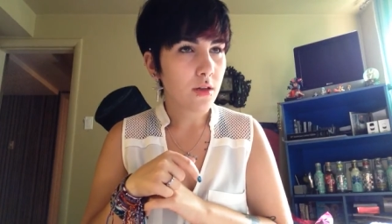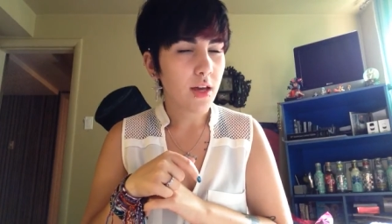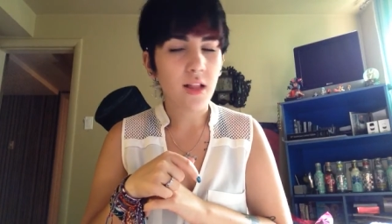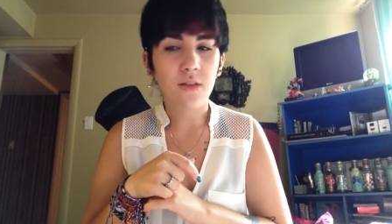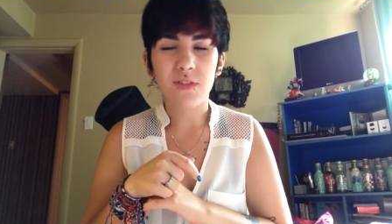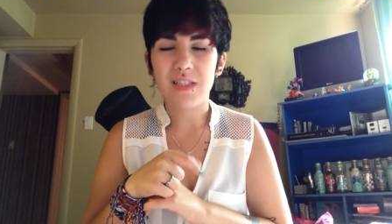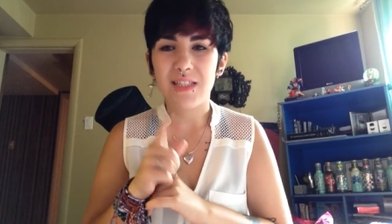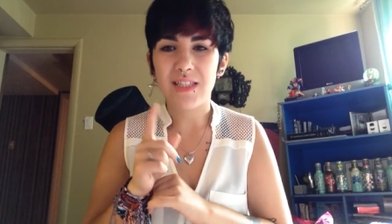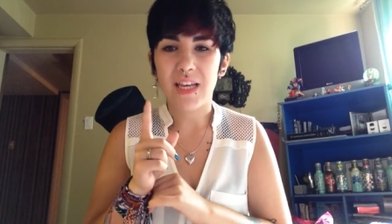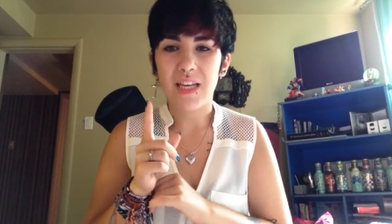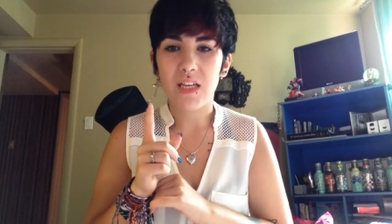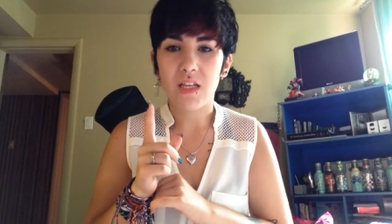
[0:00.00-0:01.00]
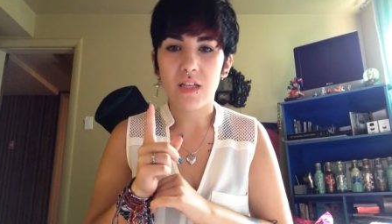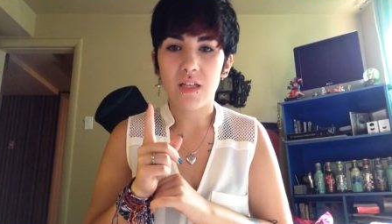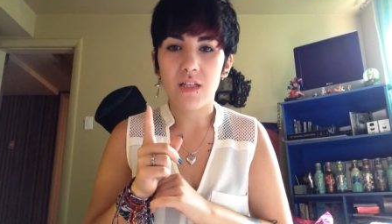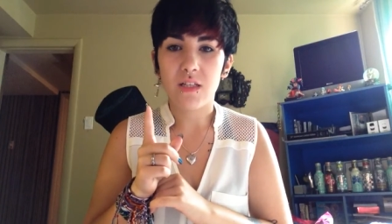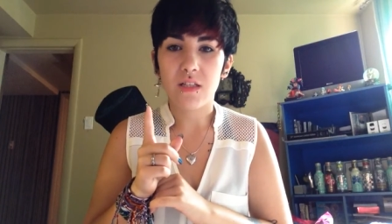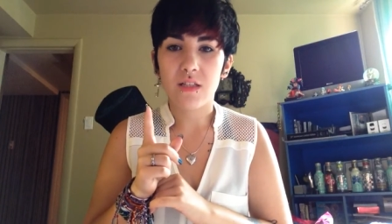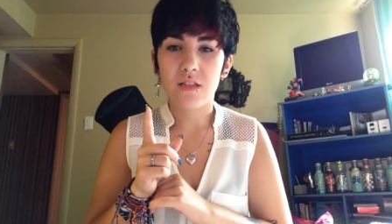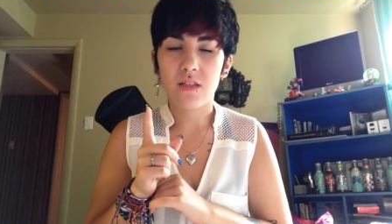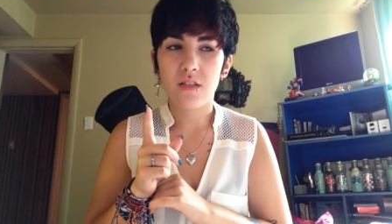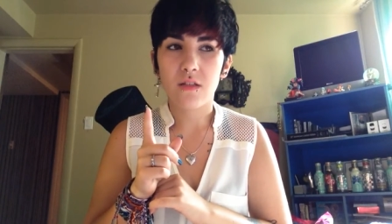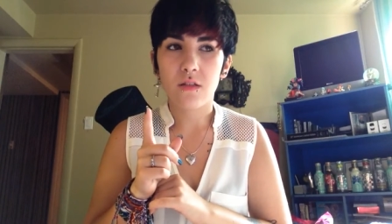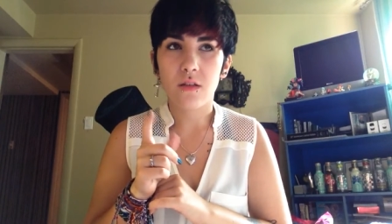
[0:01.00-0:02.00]
11 days.
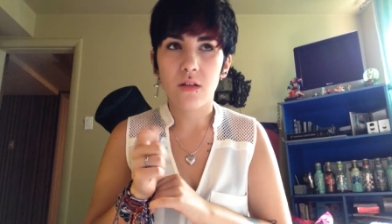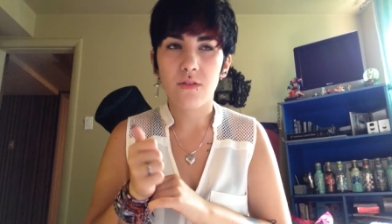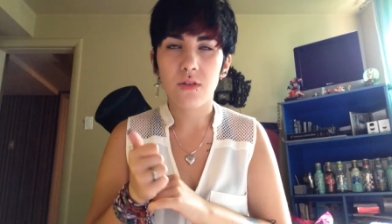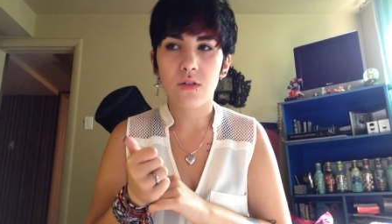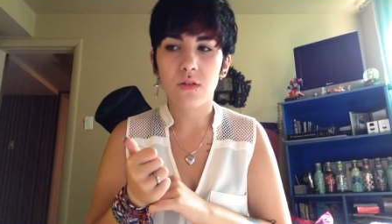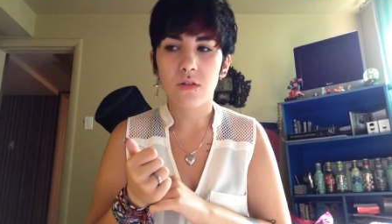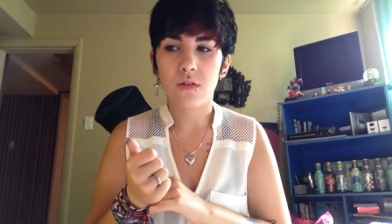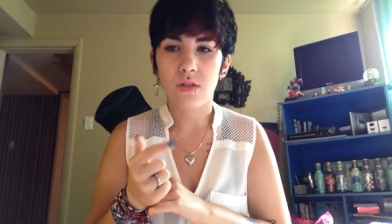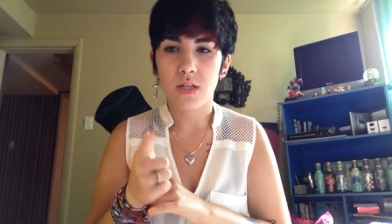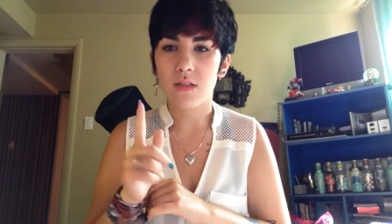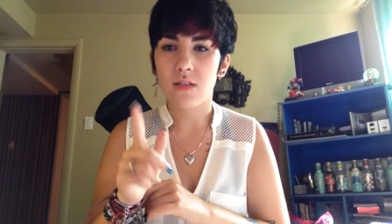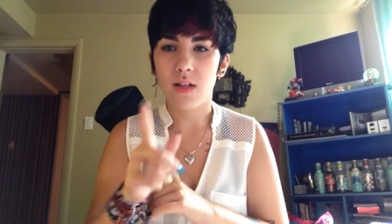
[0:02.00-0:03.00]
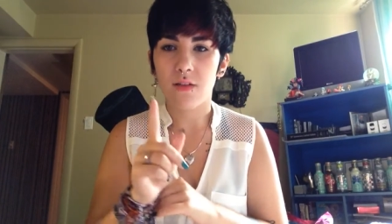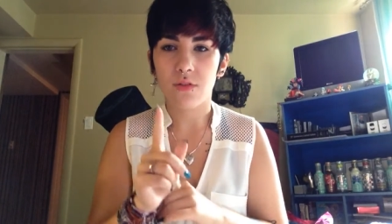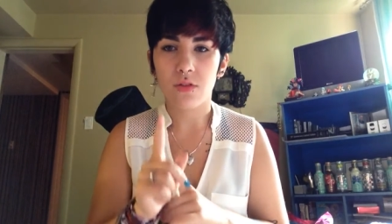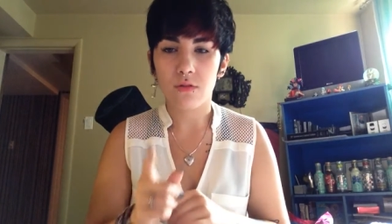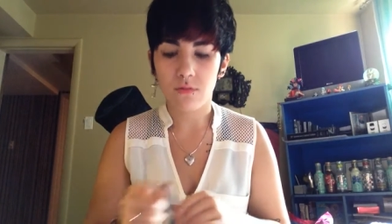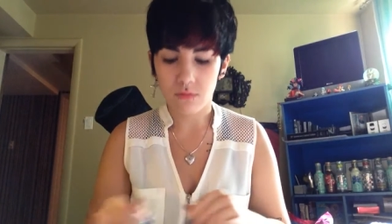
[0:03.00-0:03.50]
11? Yes, 11.